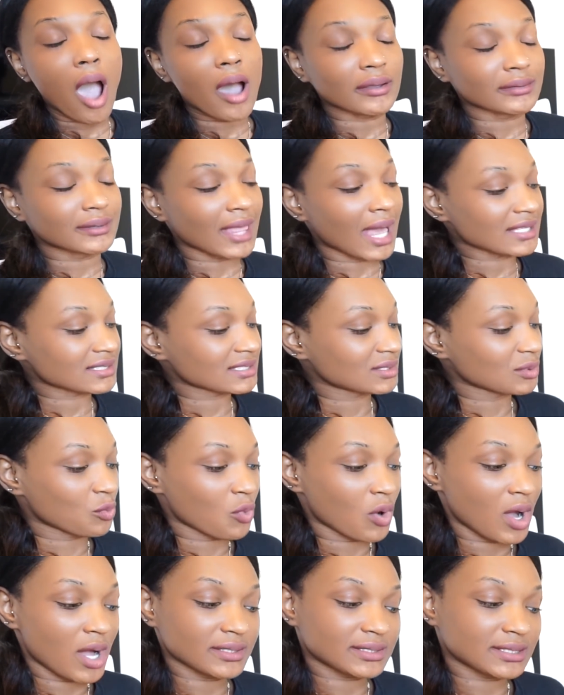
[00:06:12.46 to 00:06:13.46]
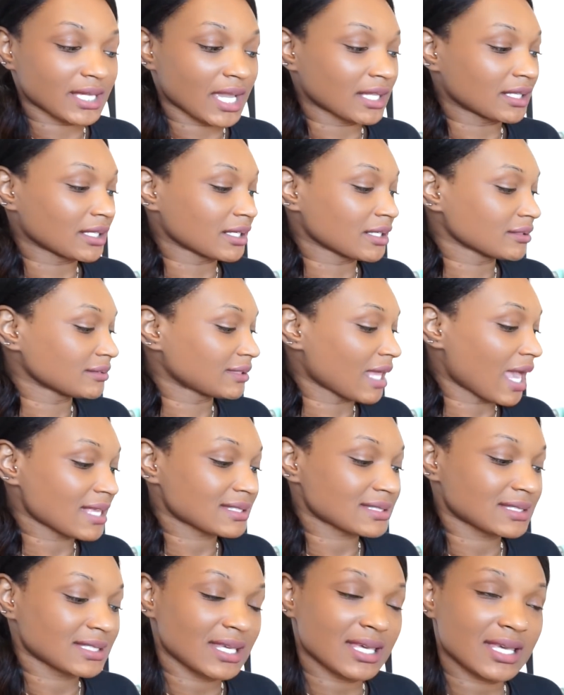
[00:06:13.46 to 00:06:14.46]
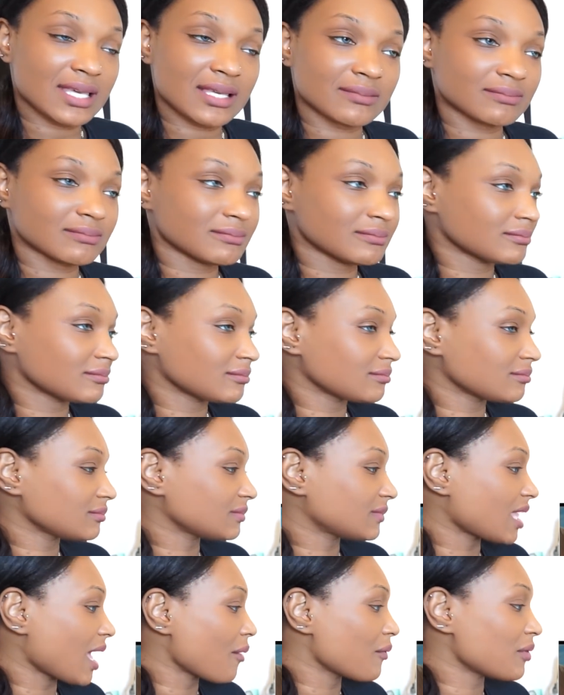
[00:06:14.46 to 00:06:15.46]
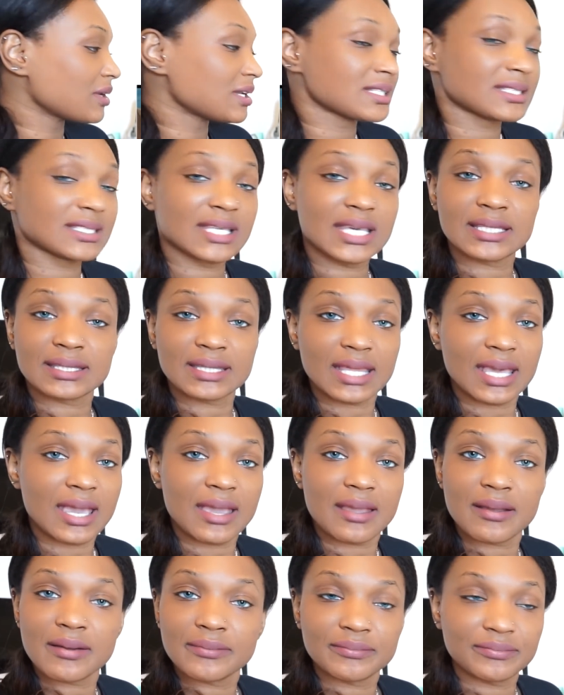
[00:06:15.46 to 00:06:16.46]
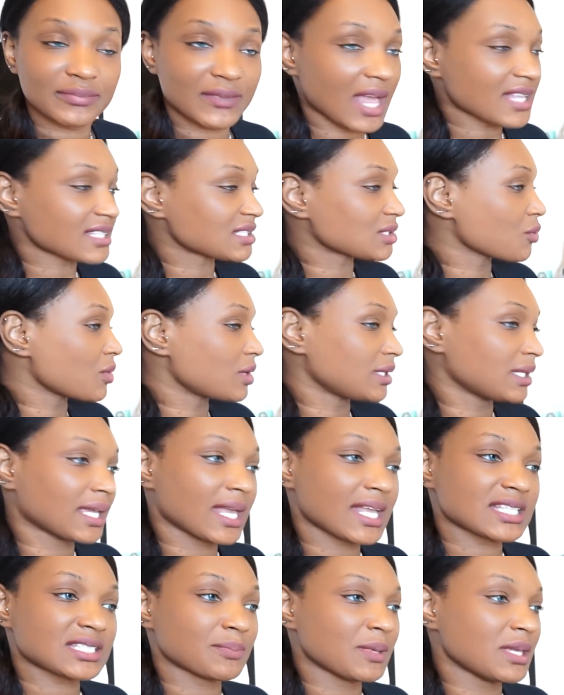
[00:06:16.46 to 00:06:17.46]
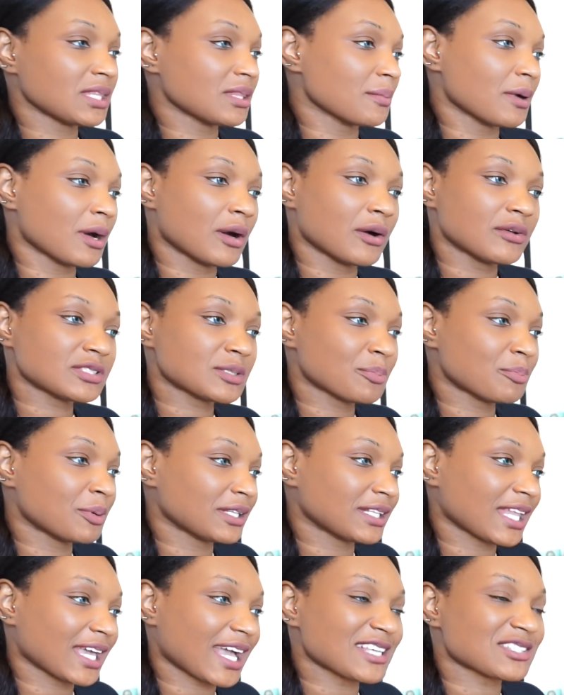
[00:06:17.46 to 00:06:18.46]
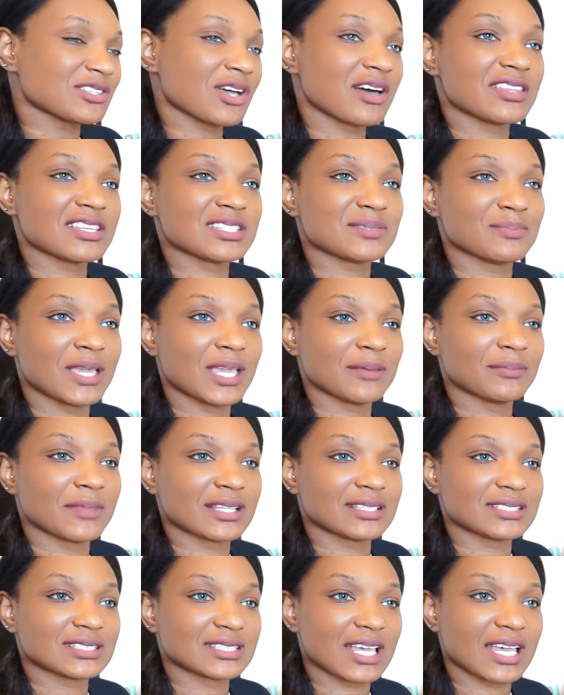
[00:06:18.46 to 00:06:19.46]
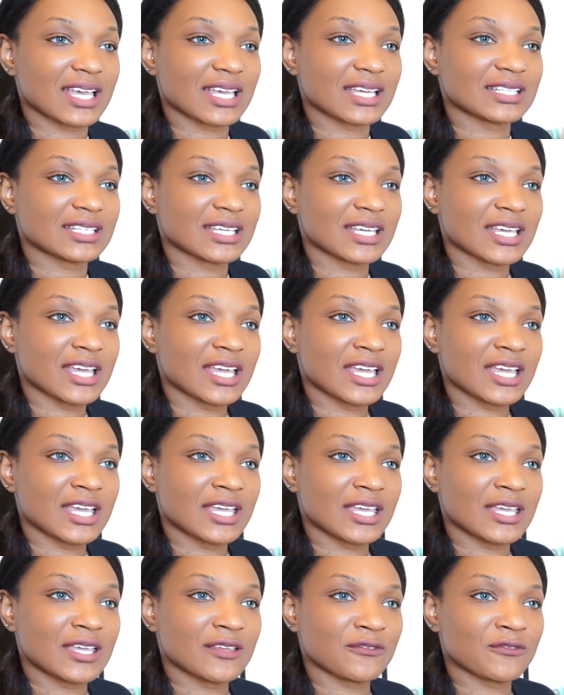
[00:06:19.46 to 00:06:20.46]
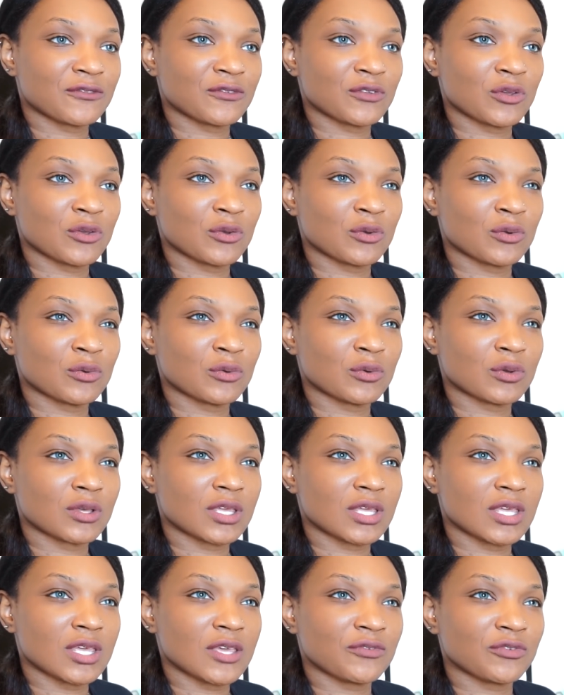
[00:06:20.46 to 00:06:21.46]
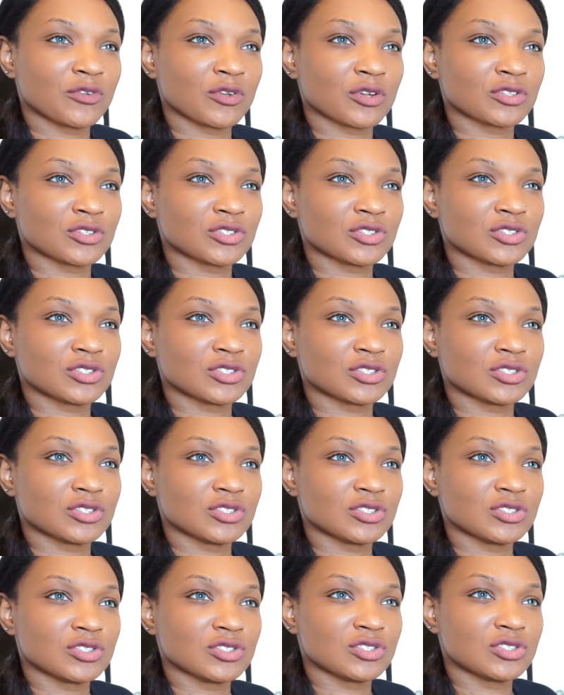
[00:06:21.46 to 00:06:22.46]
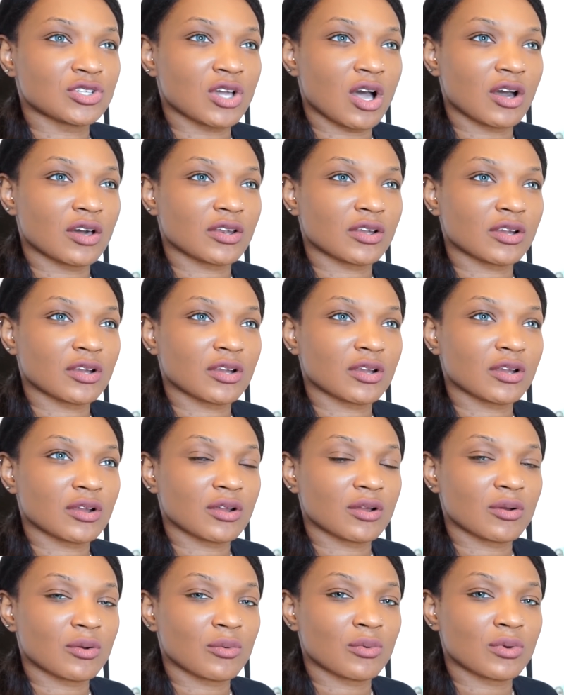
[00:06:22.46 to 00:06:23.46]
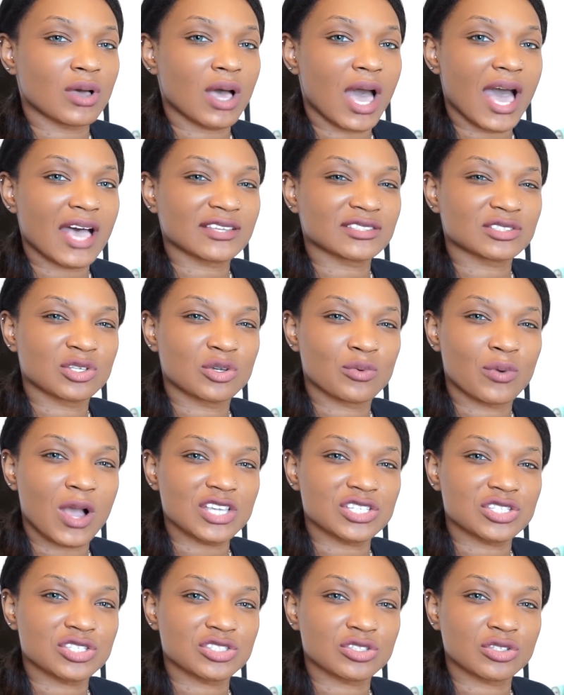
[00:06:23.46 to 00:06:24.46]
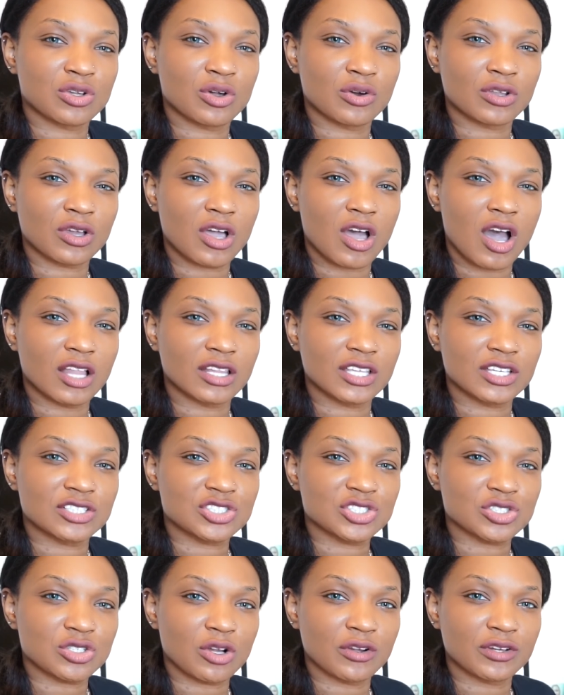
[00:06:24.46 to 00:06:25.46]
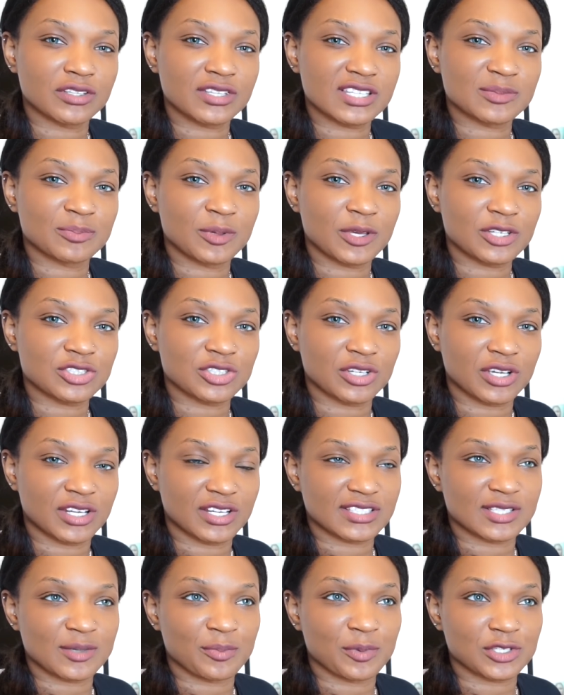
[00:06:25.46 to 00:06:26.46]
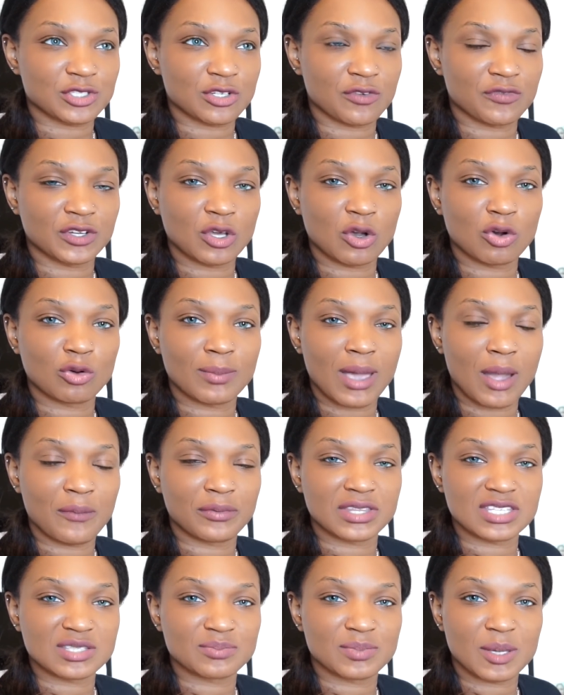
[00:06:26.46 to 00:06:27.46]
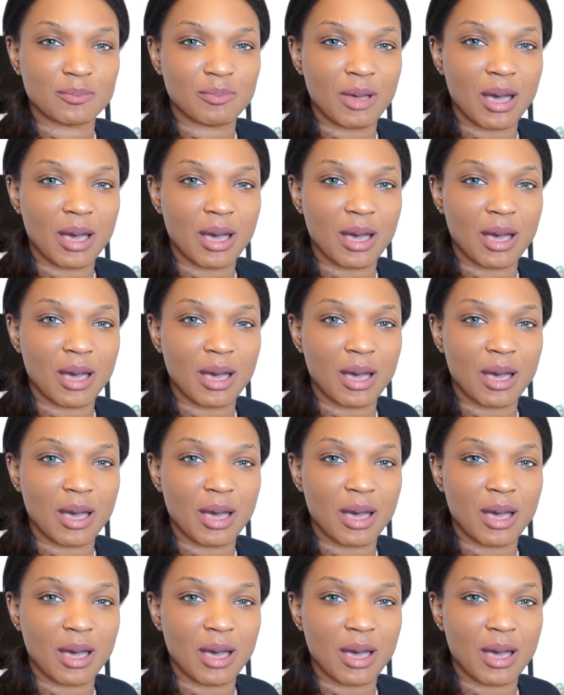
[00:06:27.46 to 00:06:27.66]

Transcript: that's the one, Taylor. That's it. That one is it there. That's the one that gets me the most. But like, I saw this meme that said, if your daughter asks you why she should go to college, show her this picture. And it's a picture of an old man with this big